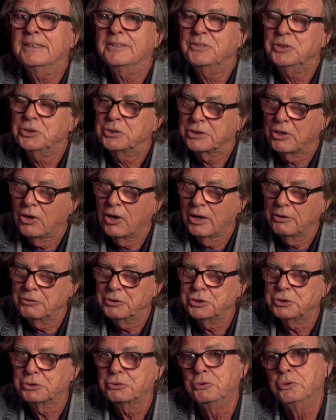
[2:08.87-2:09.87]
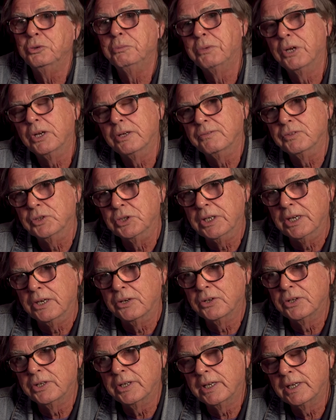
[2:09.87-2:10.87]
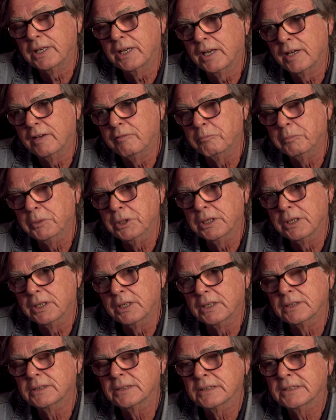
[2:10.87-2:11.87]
this Irish group over there, and they gave me a